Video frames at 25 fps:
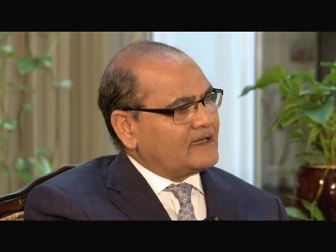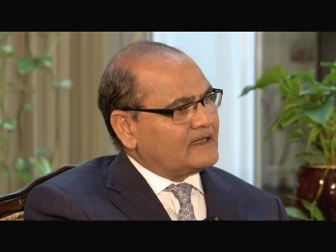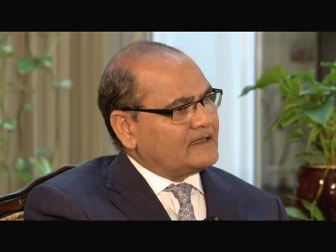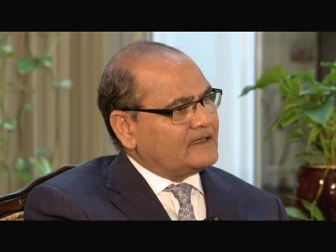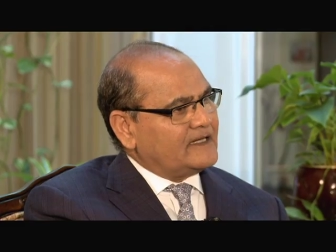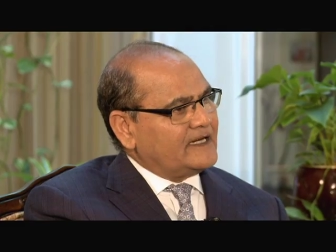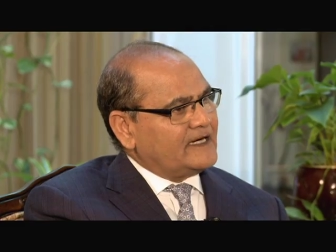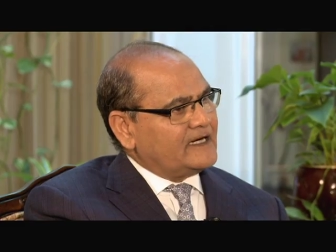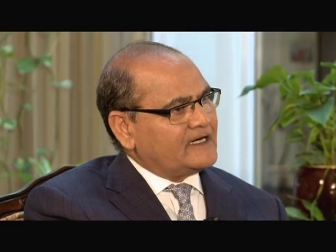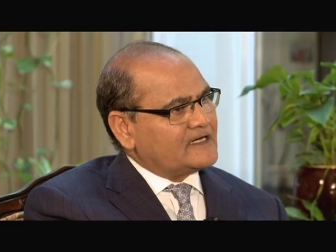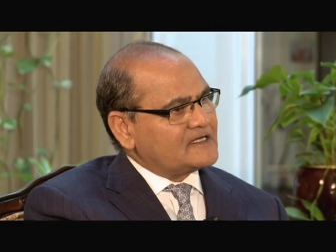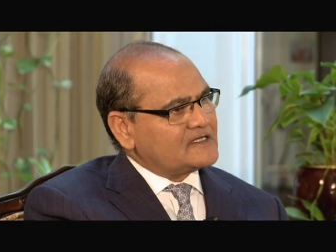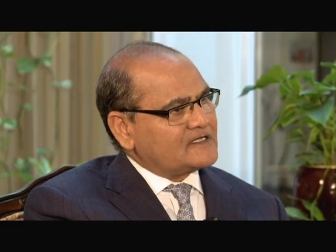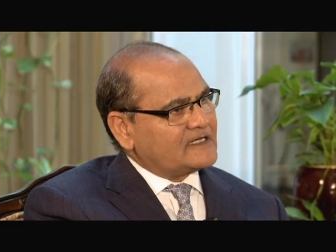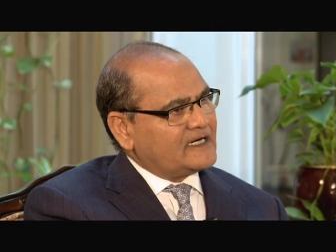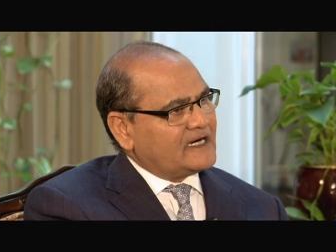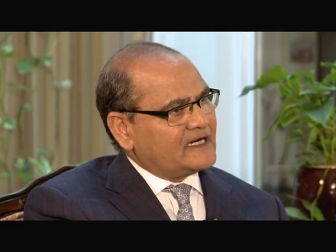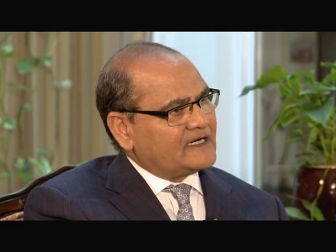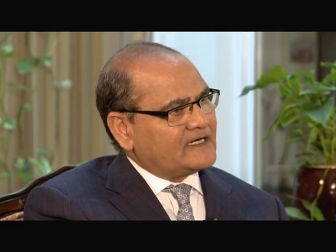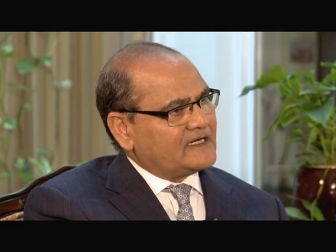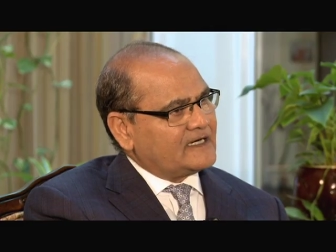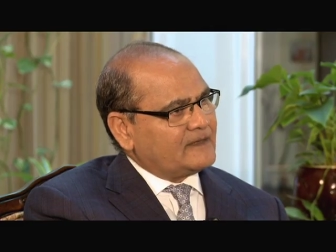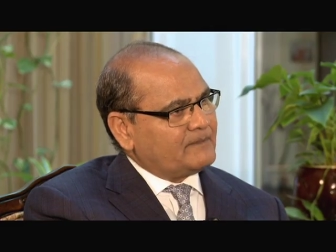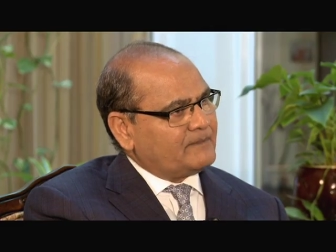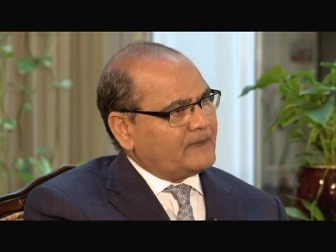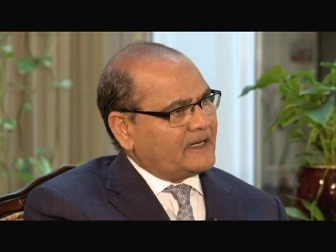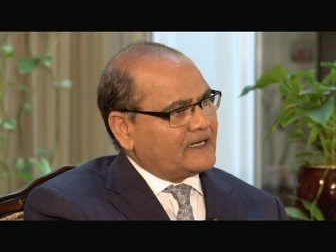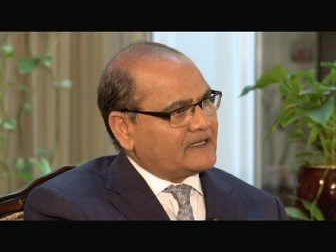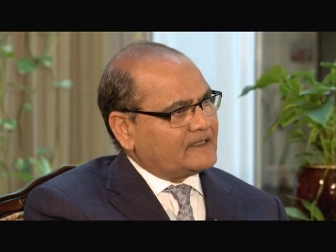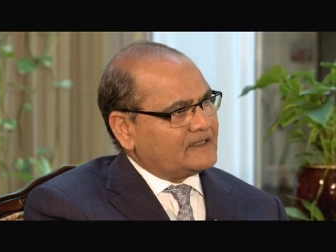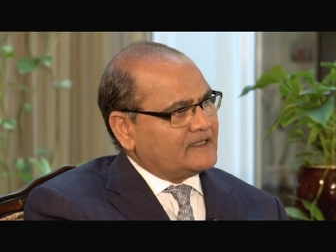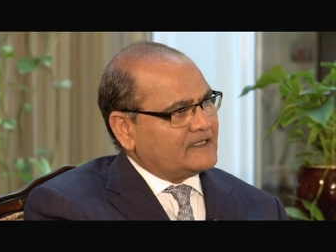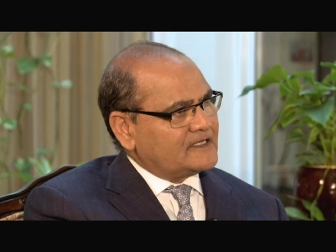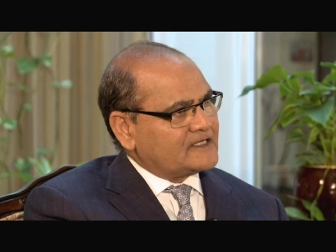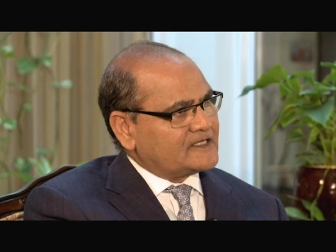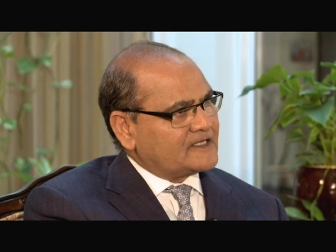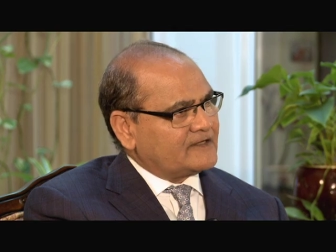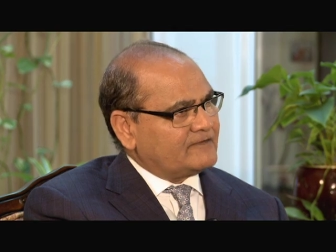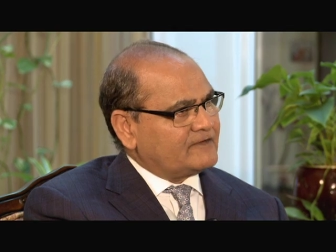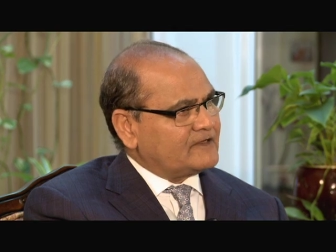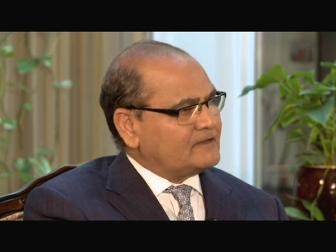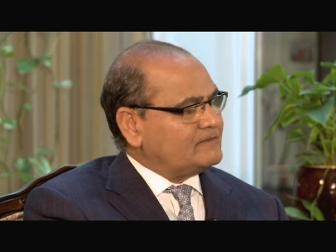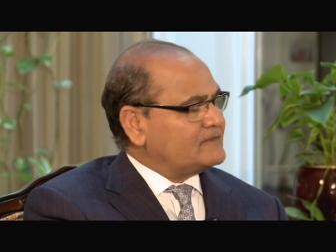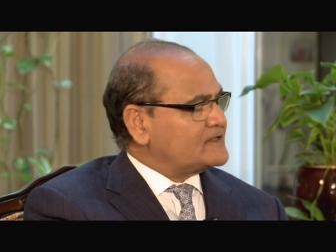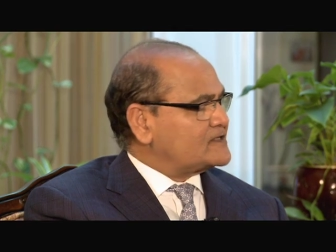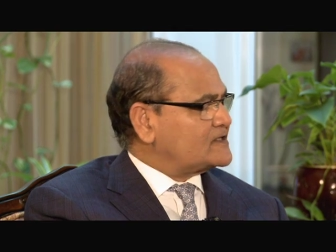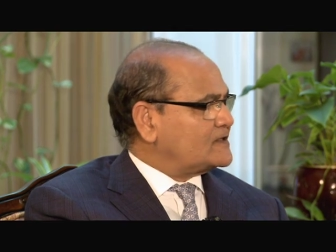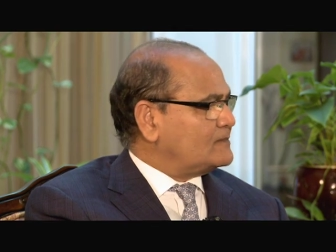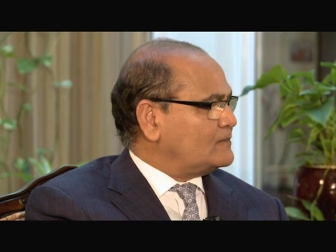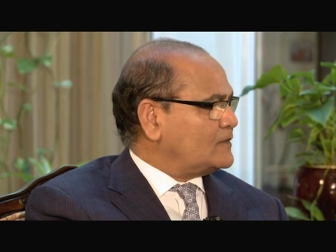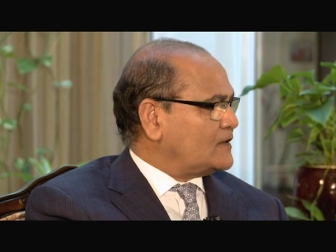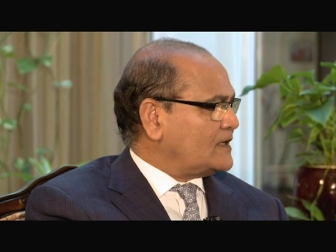they had started a partnership with Mr.